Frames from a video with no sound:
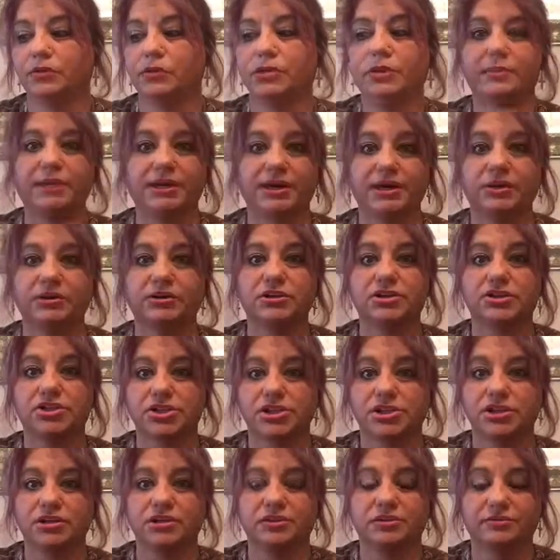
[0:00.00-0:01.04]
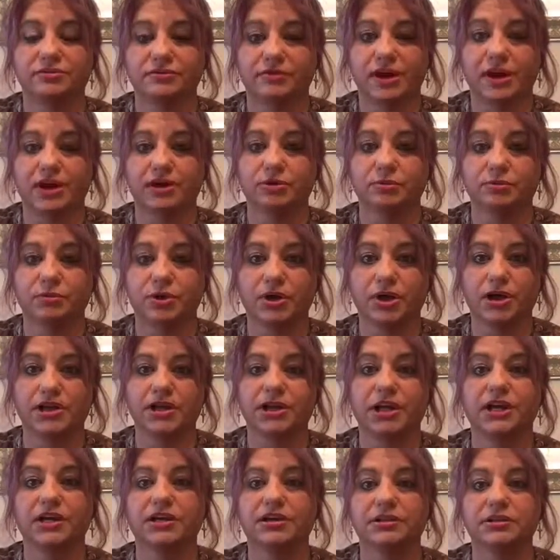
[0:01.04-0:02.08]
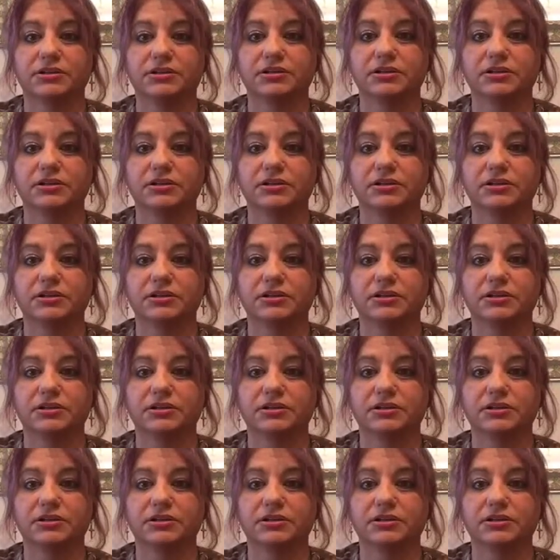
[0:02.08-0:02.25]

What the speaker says: come back on and show you the final product